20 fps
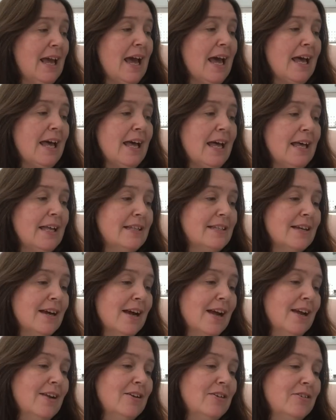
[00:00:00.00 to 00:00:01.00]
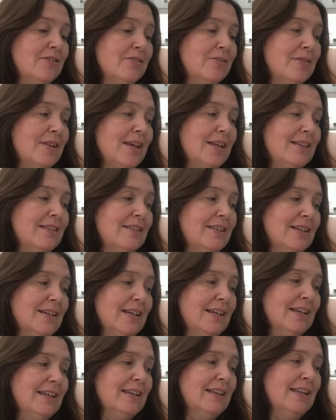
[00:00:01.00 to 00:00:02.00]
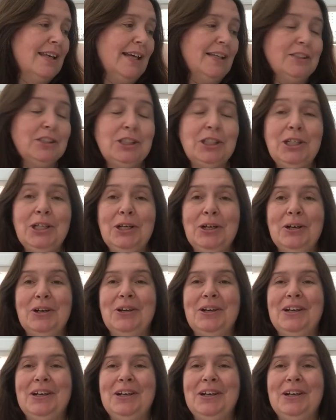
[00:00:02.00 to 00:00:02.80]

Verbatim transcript: and I know that the cashier